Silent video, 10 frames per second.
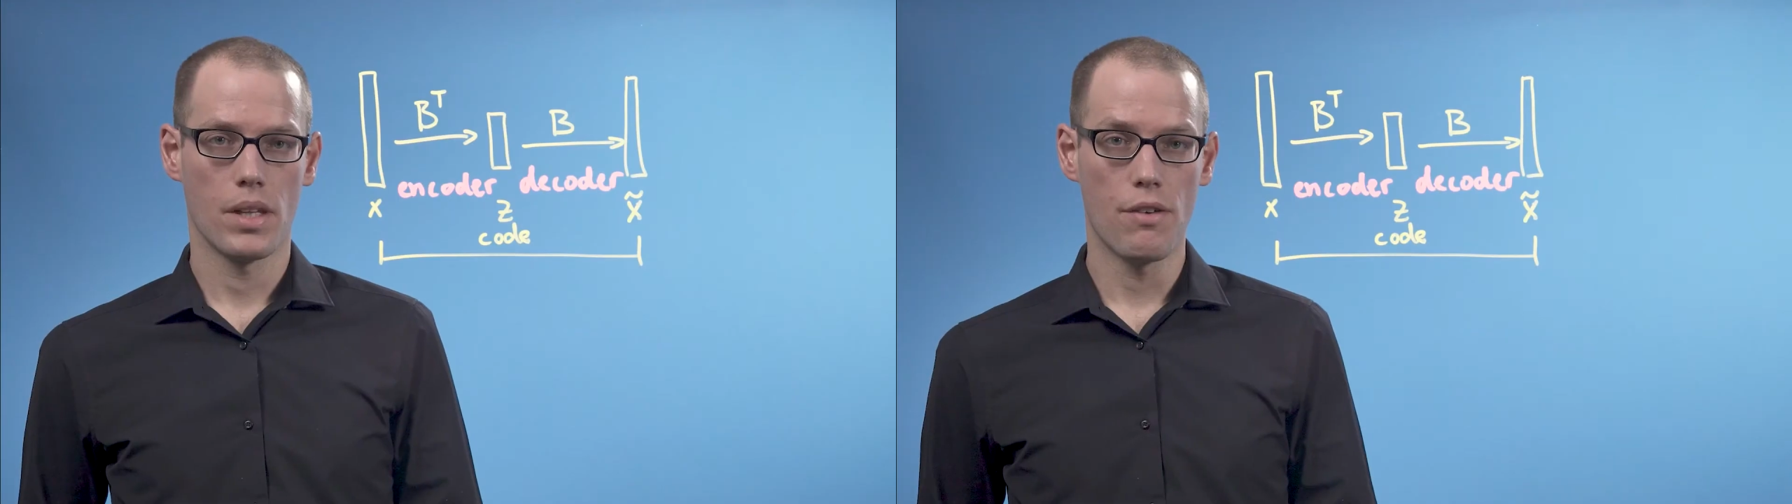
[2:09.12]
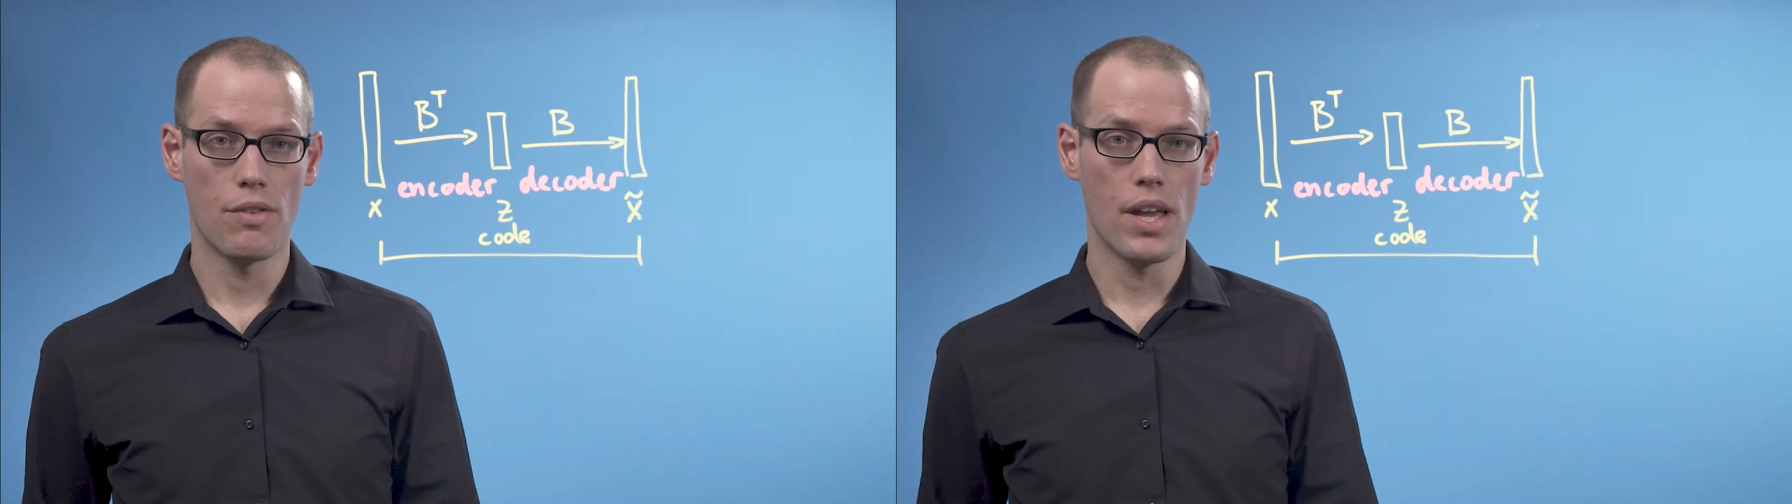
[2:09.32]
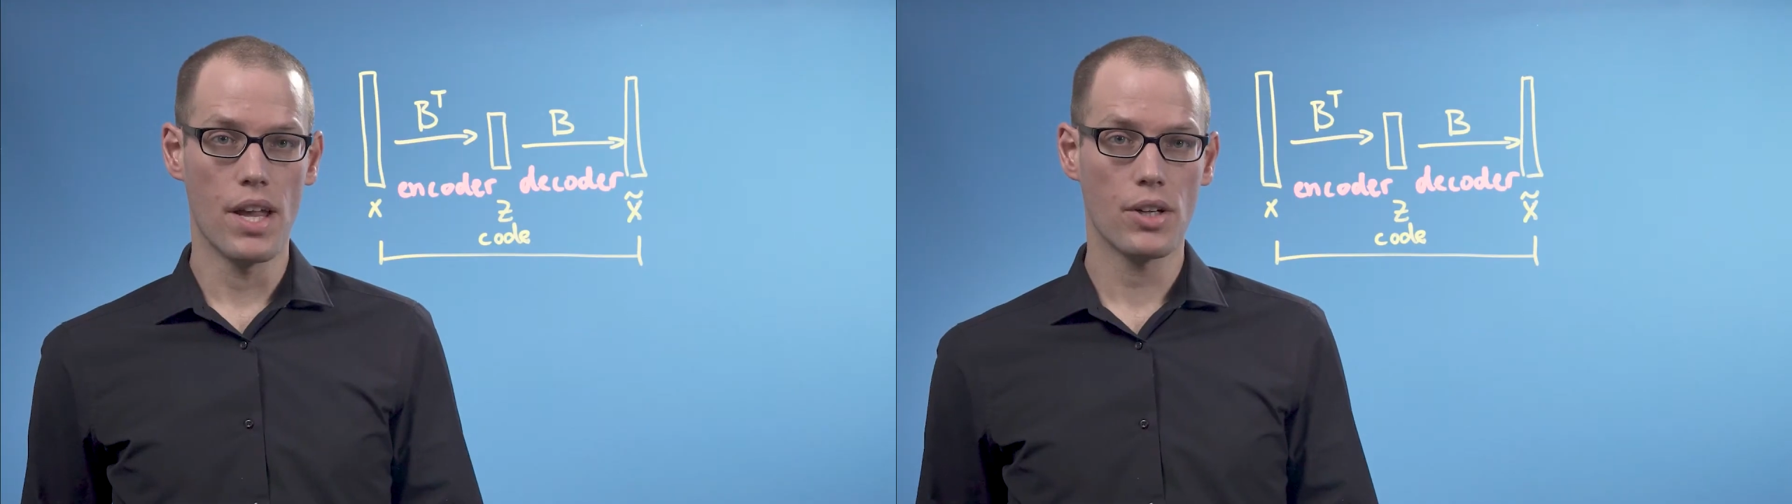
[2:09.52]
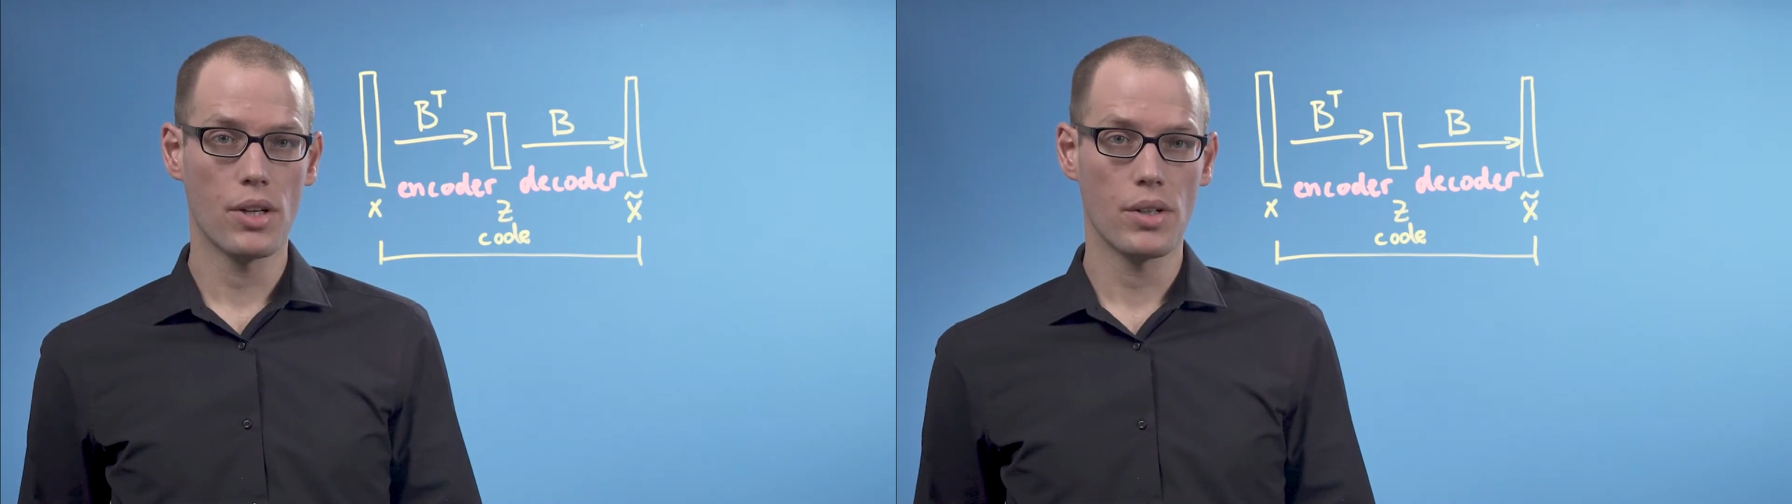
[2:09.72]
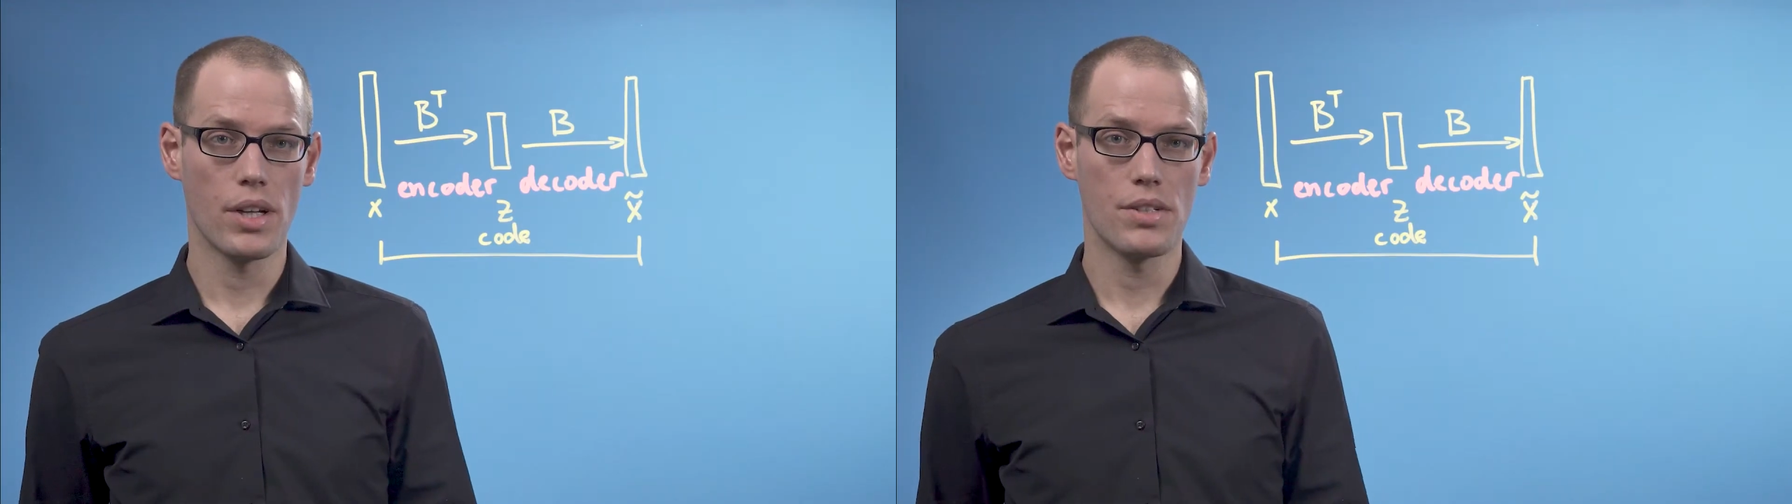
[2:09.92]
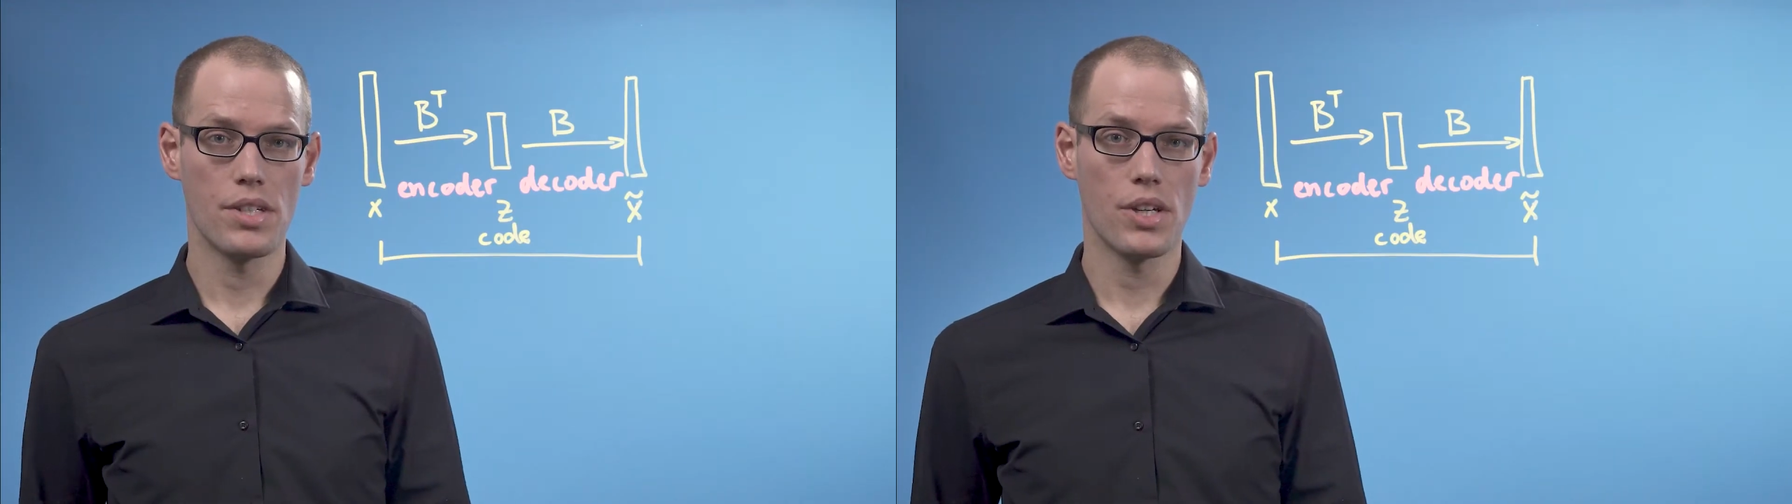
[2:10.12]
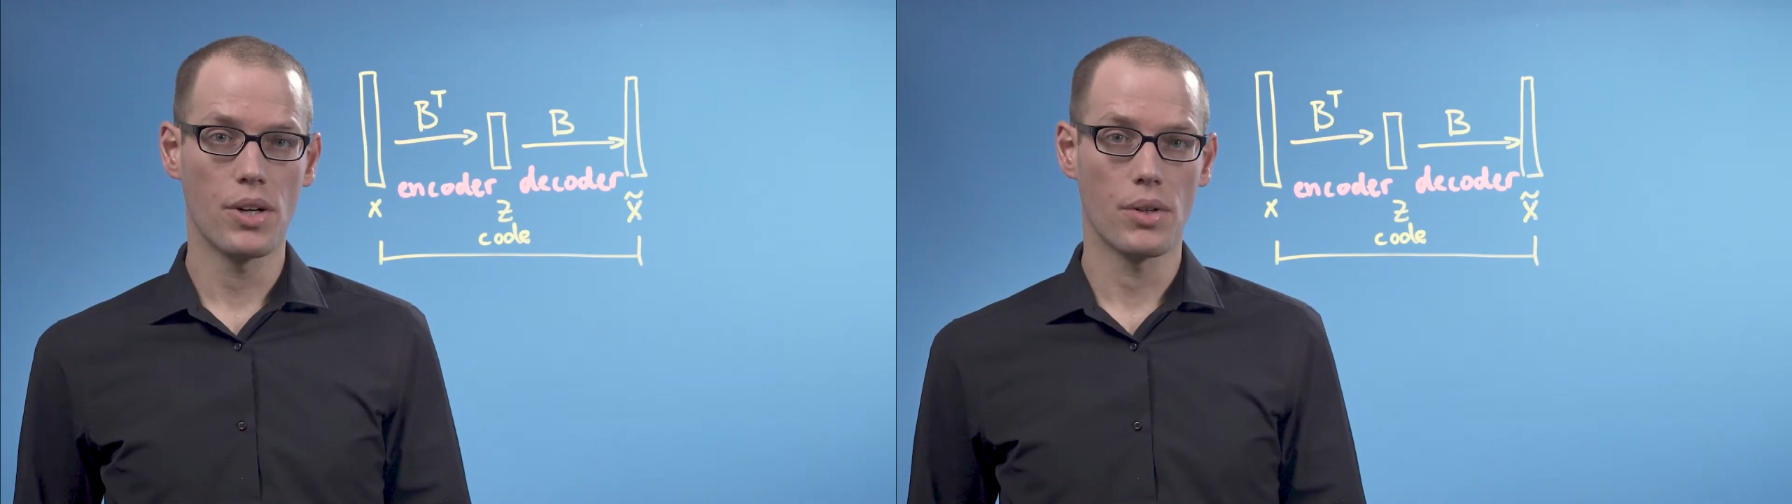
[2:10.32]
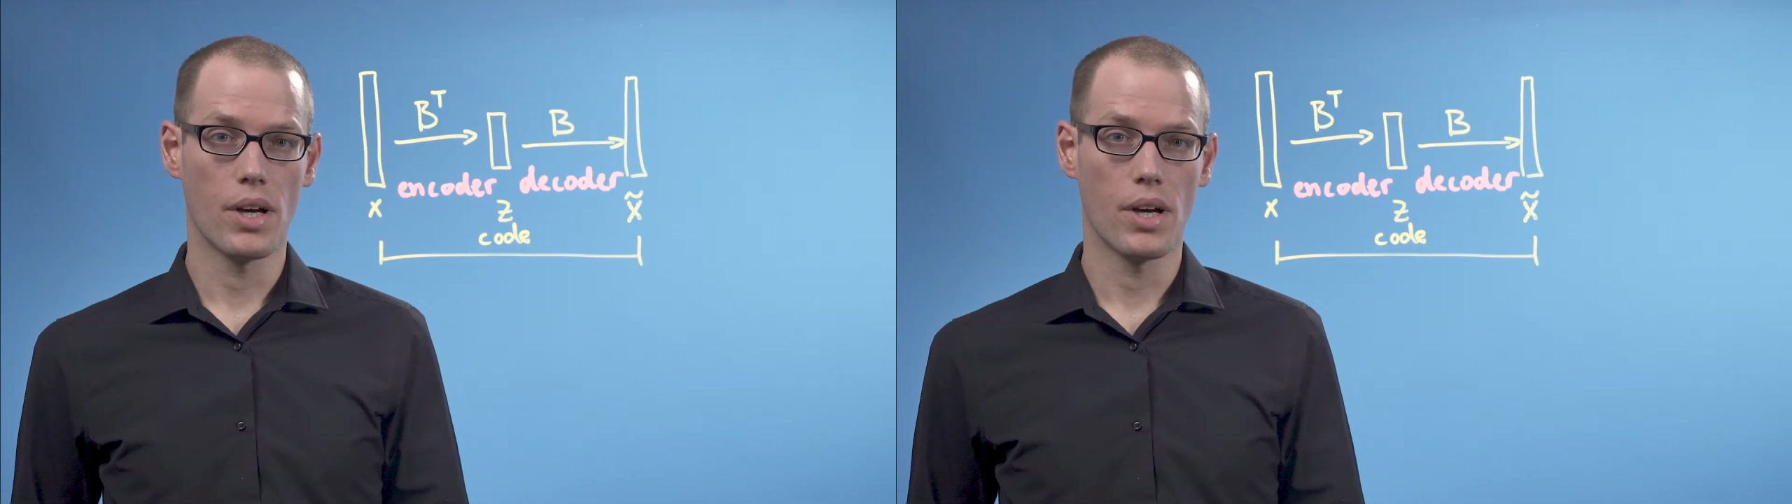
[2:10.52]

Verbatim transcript: If the encoder and decoder